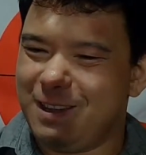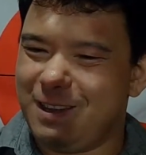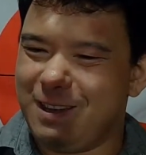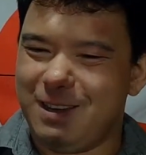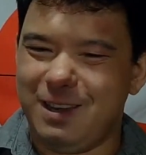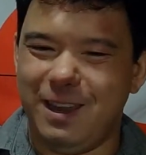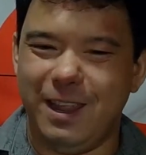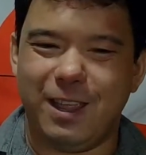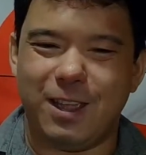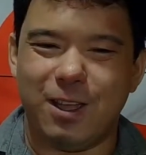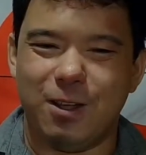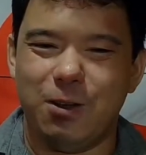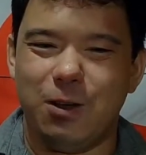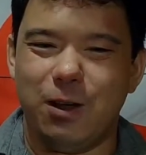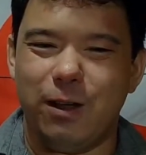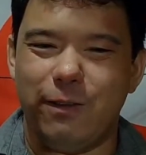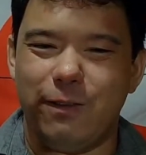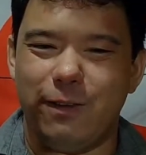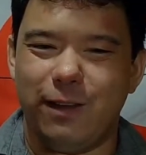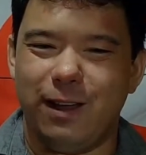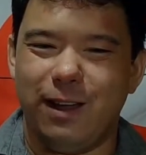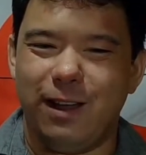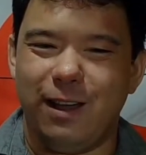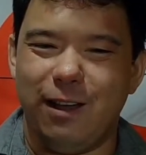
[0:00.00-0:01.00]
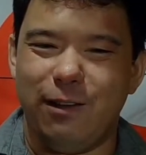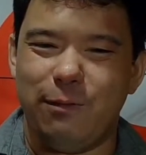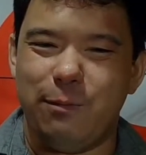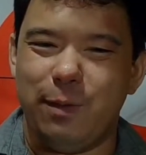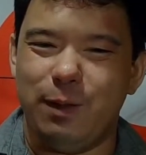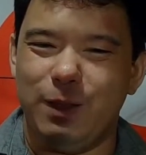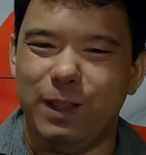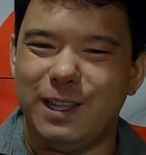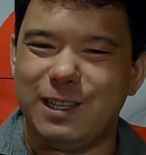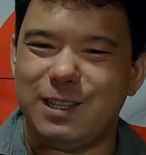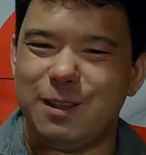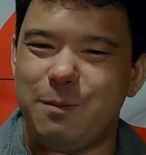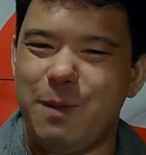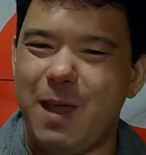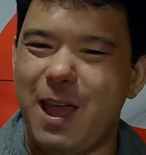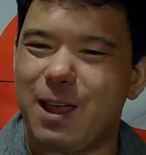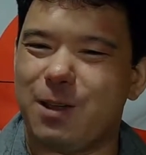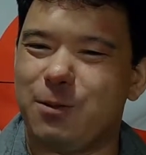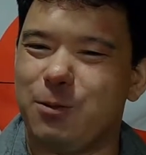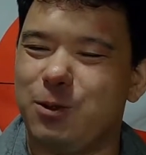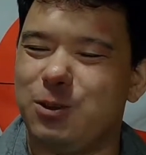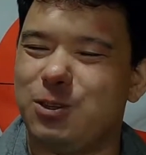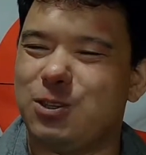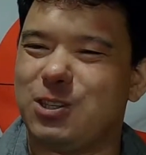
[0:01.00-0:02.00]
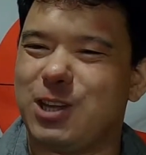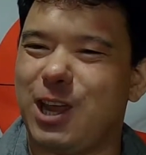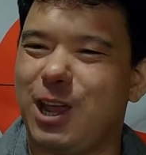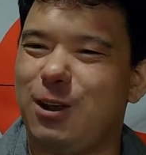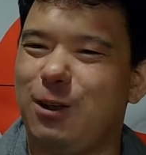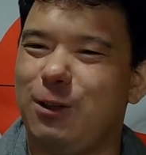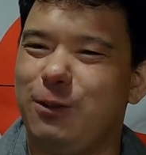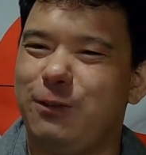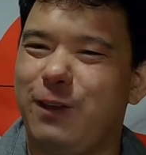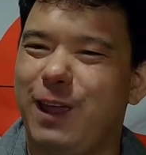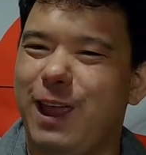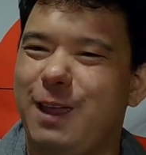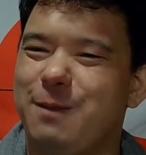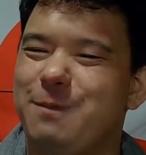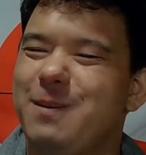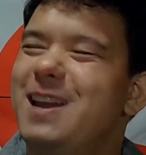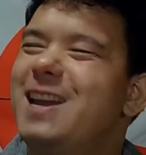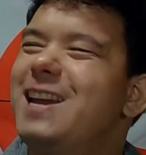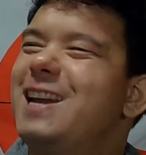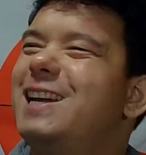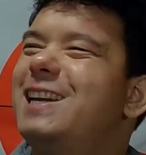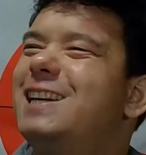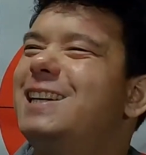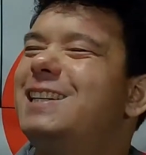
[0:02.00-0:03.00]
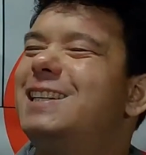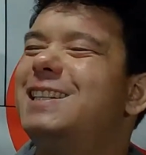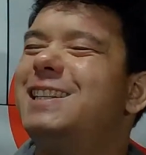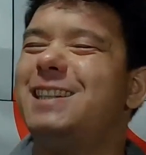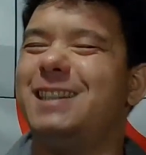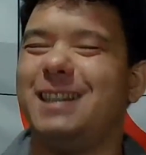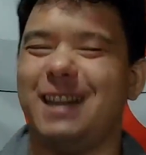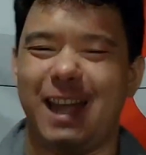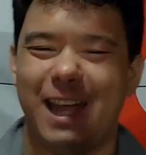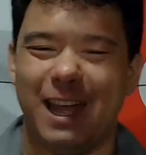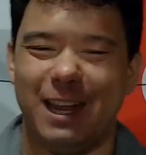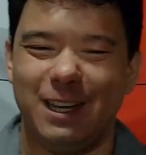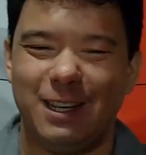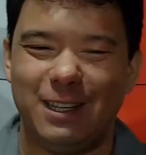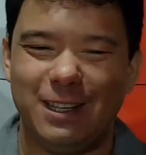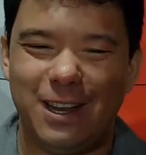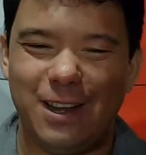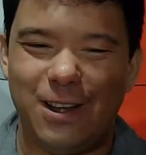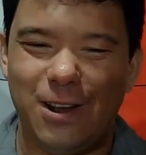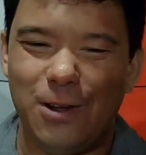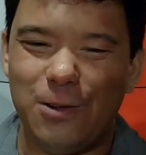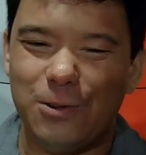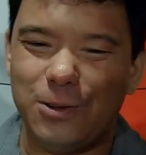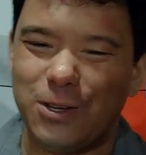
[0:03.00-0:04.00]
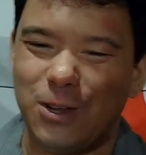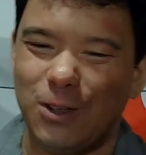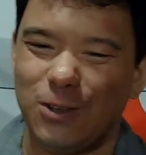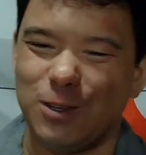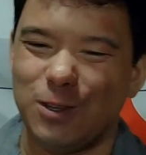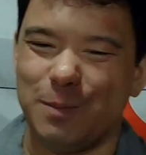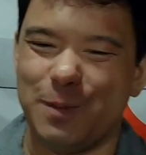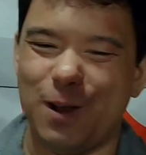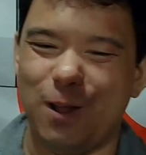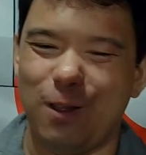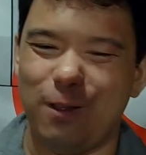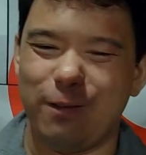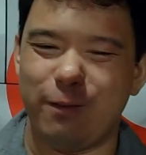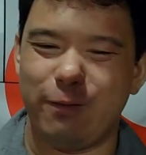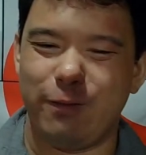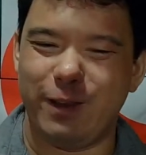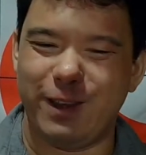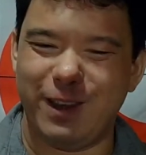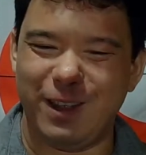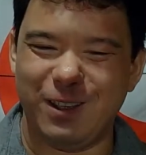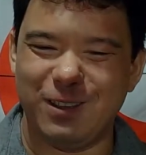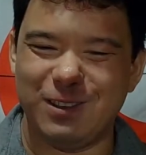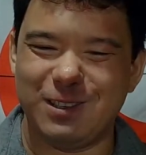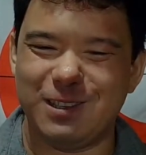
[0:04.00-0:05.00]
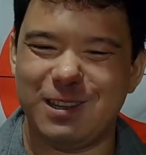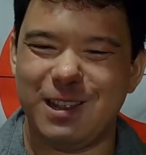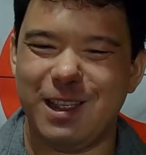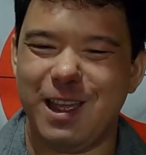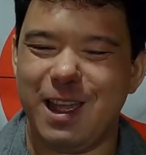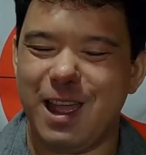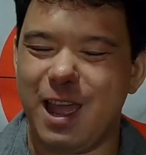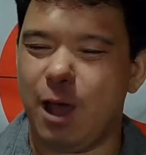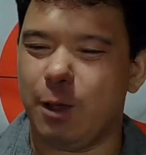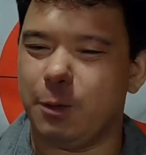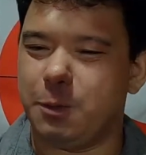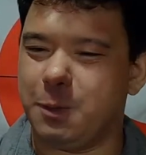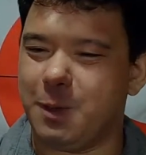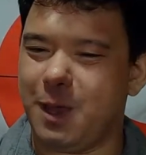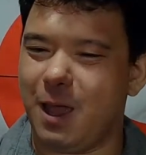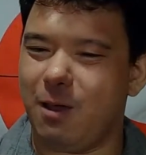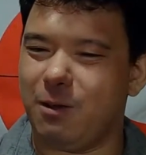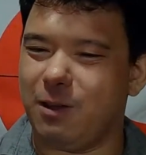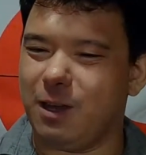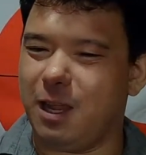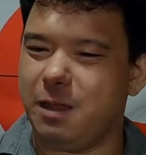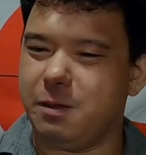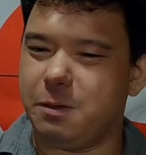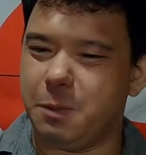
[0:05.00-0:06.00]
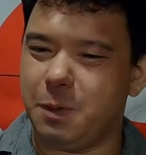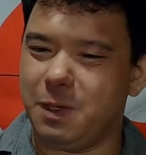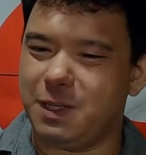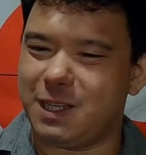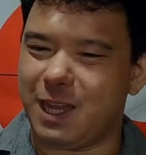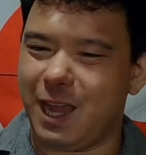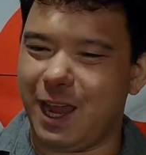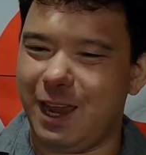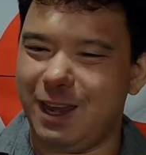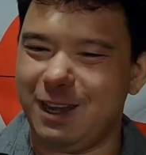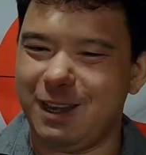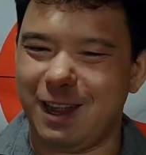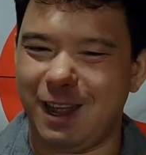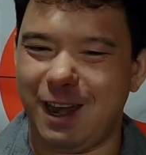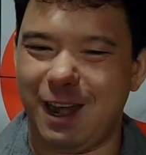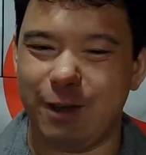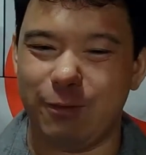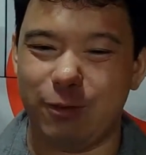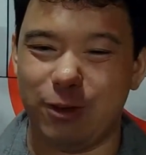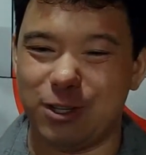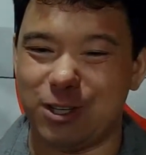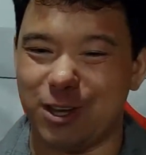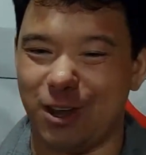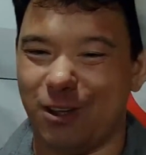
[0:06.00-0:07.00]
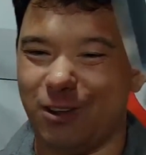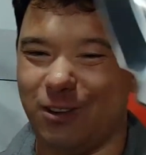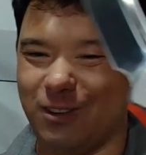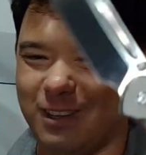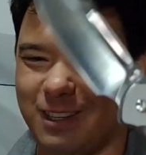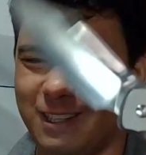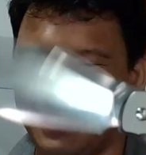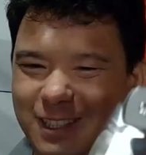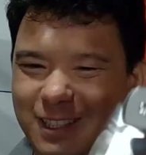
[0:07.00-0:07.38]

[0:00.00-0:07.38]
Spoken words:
Nico of Melissa Backwoods channel fame, and shows up in all of our videos, helps me out and keeps me sane at every show.